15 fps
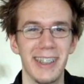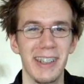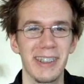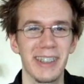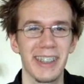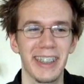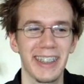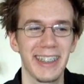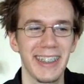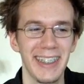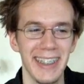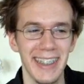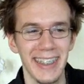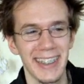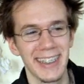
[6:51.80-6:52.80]
Okay,
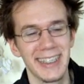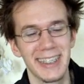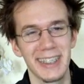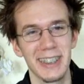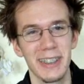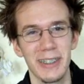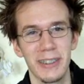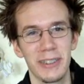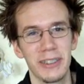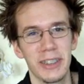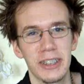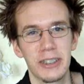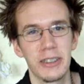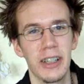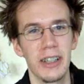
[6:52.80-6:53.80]
so
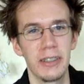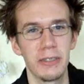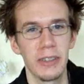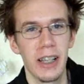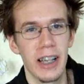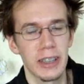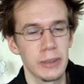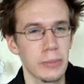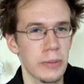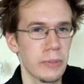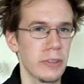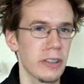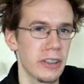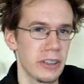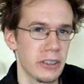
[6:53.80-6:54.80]
just try and relax a bit
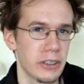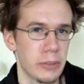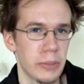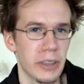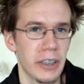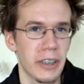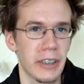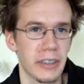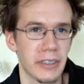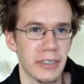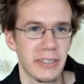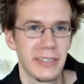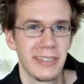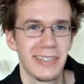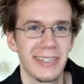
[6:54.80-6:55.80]
more and you should be good.
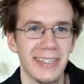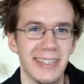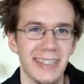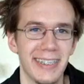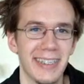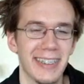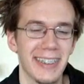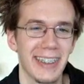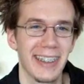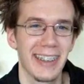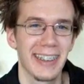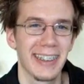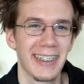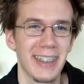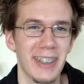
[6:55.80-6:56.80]

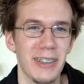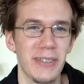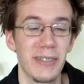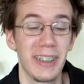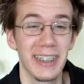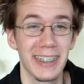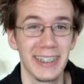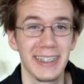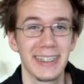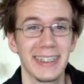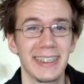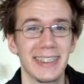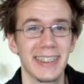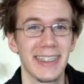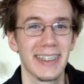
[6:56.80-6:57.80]
Okay, well,
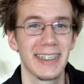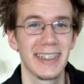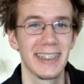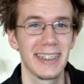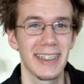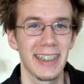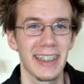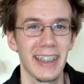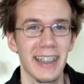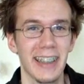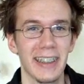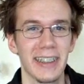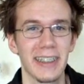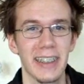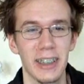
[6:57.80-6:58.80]
take
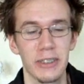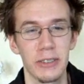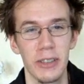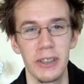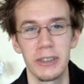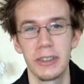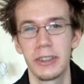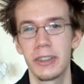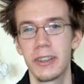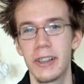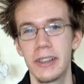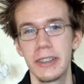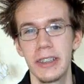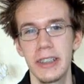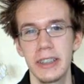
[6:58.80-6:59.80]
care. Thanks for entering the
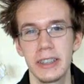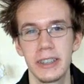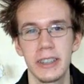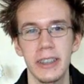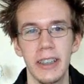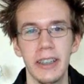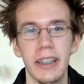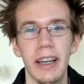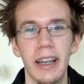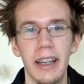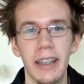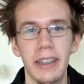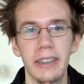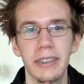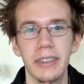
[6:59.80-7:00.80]
contest,
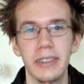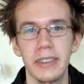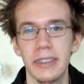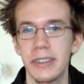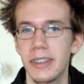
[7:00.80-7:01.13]
and